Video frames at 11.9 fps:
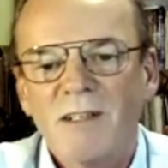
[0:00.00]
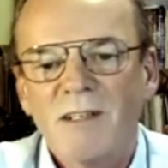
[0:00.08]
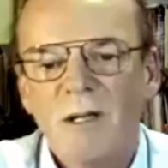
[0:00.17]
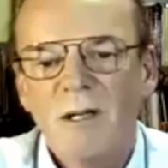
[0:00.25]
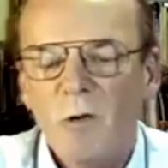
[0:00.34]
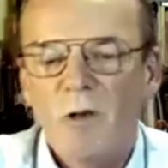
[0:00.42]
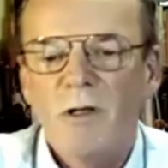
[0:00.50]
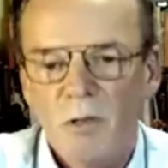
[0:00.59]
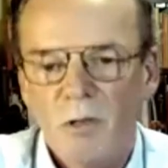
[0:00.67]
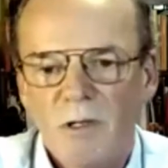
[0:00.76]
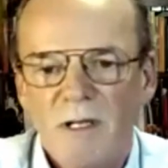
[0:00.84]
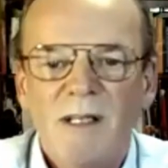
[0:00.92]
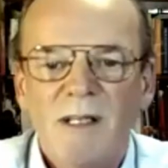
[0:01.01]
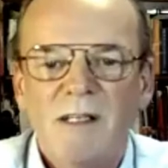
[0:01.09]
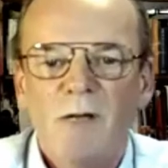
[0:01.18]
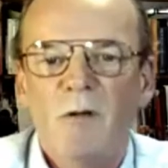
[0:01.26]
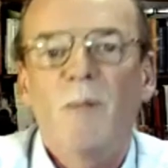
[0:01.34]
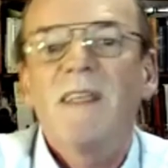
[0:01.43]
It needs to look the best
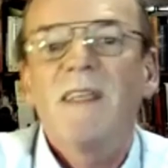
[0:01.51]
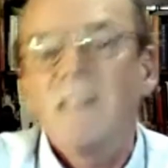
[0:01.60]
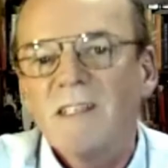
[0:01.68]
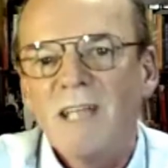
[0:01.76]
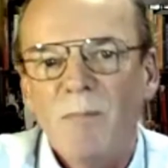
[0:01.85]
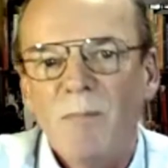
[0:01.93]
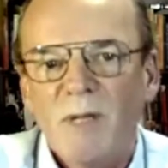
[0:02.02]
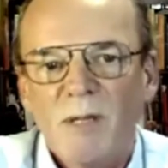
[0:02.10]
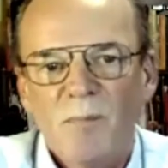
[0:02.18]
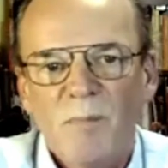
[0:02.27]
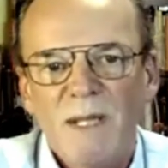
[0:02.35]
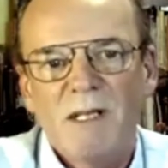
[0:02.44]
team competing for the work,